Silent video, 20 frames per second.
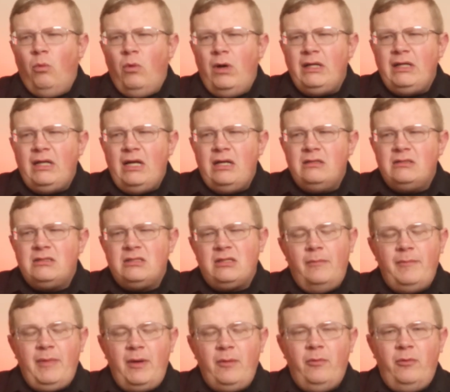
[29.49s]
one that
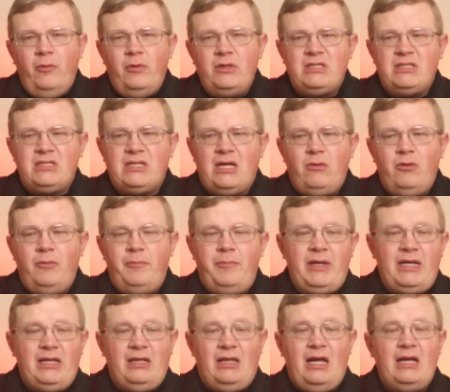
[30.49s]
some people would say would
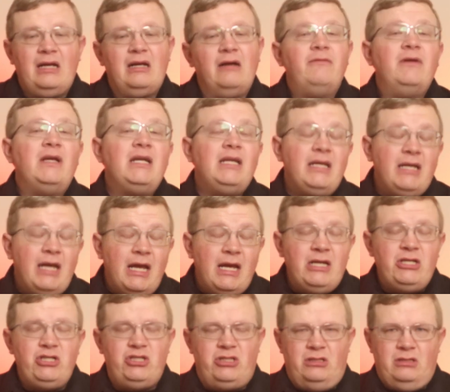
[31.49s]
be like a
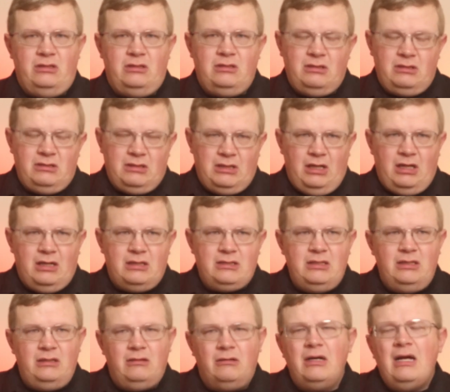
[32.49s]
vacation
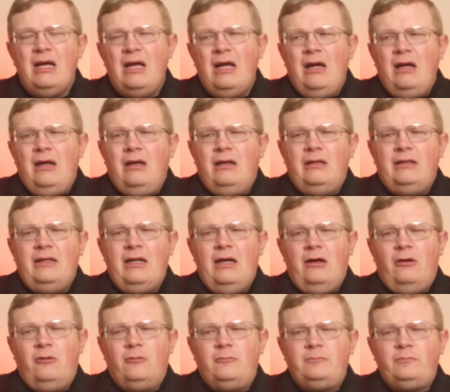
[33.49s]
cocktail.
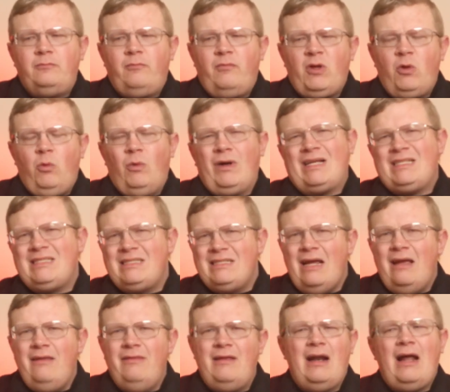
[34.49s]
Now, when I
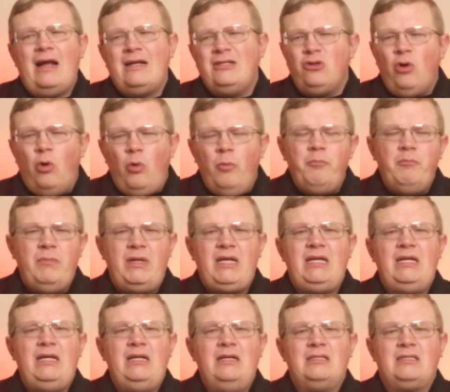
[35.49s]
say that, I don't
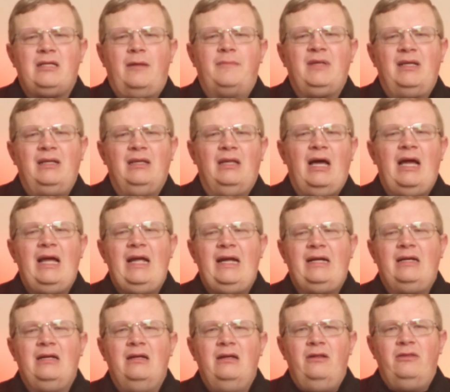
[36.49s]
mean something
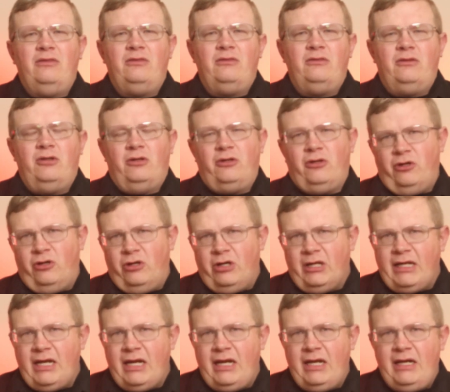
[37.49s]
like the
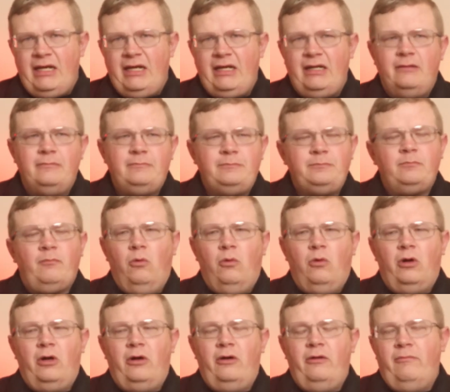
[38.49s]
Hurricane,
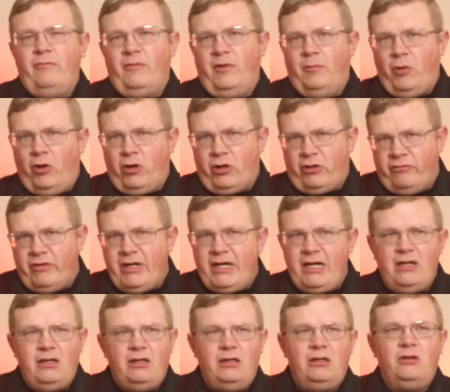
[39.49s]
or the
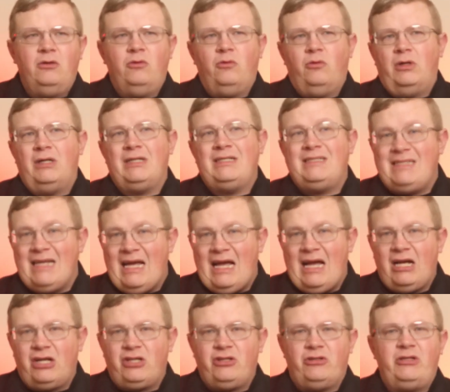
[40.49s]
Margarita, or a
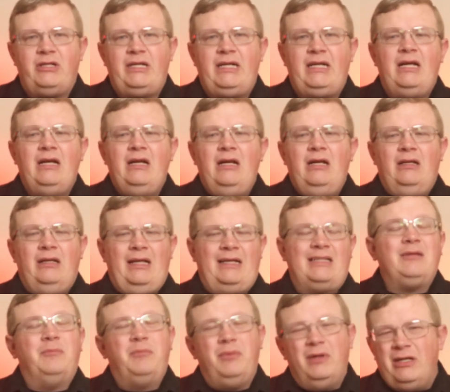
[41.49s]
Daiquiri,
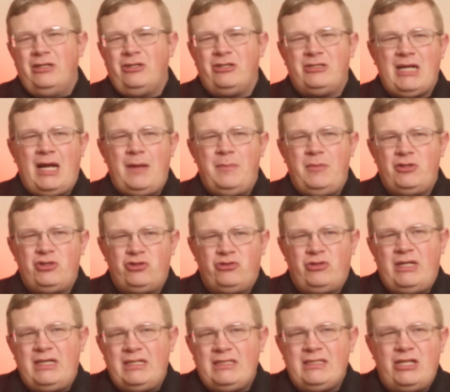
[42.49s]
like the blender type of
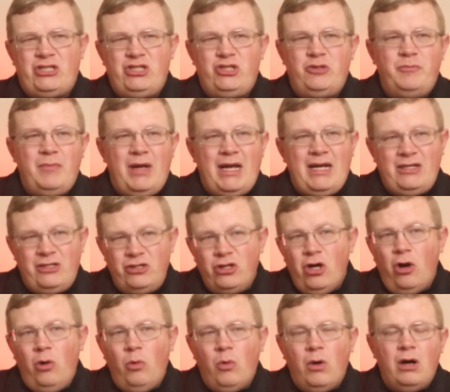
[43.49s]
drinks that you may
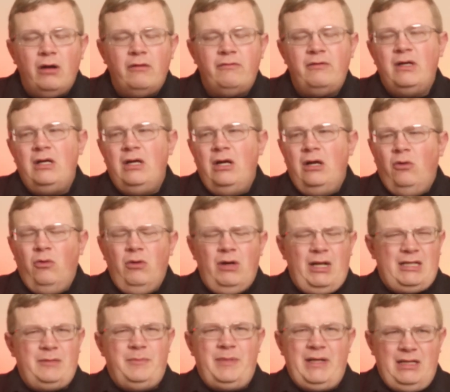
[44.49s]
know of, or
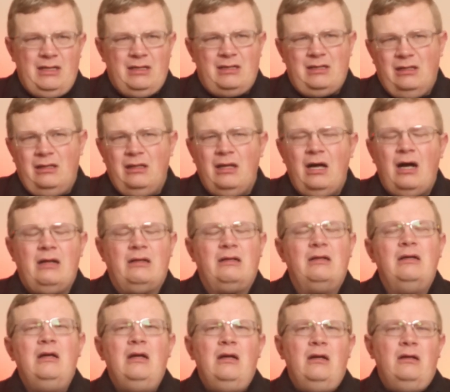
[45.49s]
like a Pina
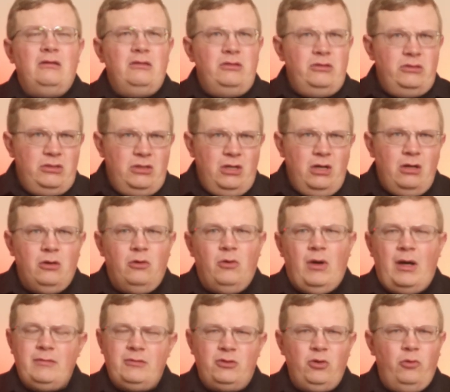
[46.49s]
Colada.
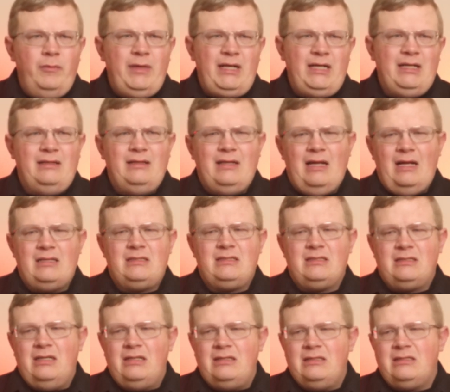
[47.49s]
No, I don't mean it in that
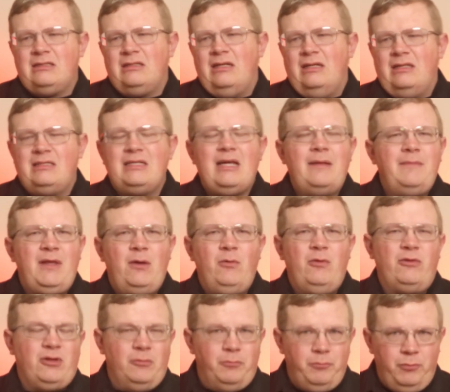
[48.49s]
sense. Same thing
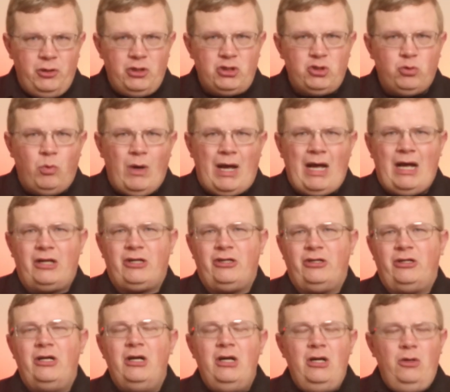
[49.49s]
with the
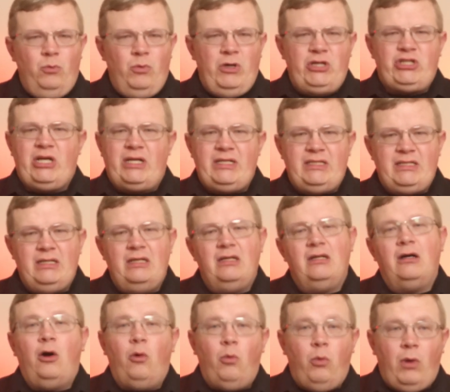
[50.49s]
Bushwhacker, which I
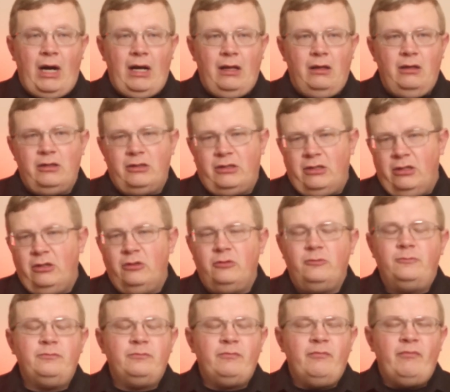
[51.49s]
did a while
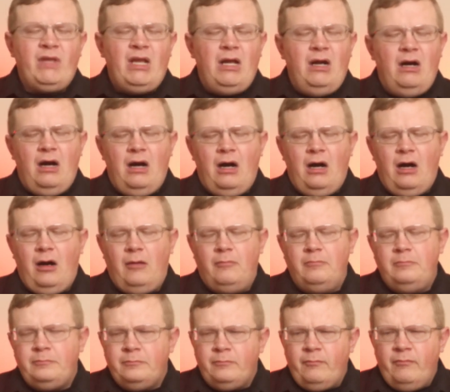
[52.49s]
ago.
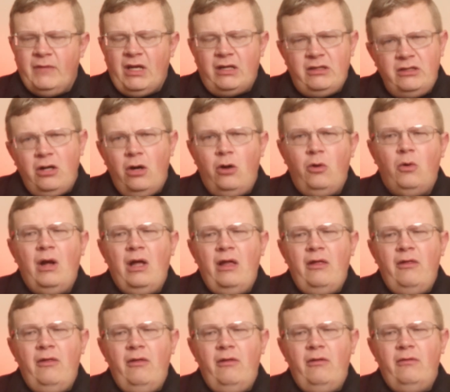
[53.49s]
No,
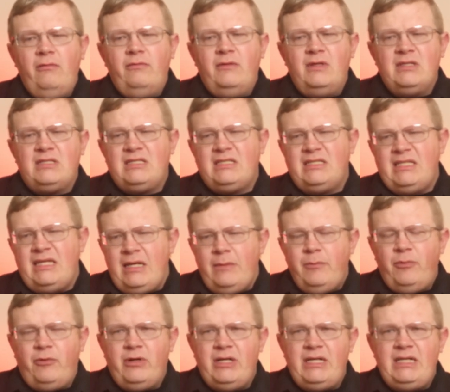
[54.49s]
the Sea
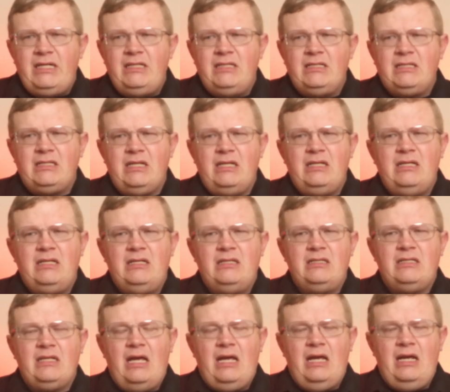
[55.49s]
Breeze
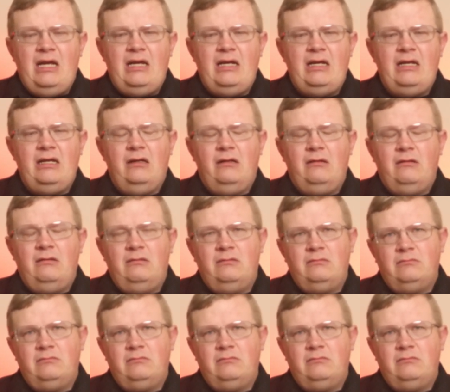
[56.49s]
is like